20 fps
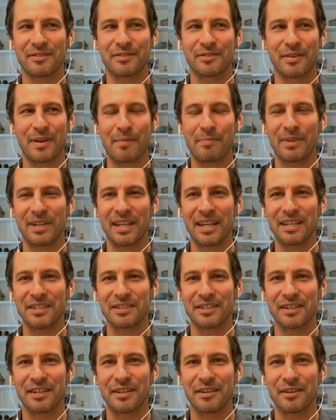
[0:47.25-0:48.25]

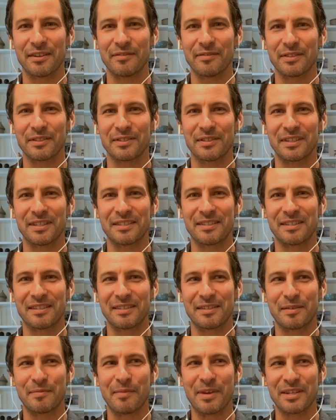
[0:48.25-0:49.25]
trepidation and
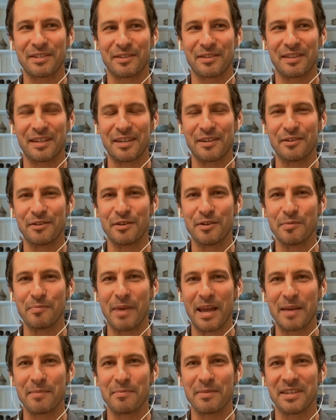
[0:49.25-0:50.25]
nervousness to make sure that your new
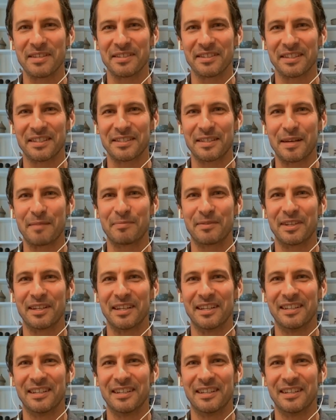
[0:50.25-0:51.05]
baby is accepted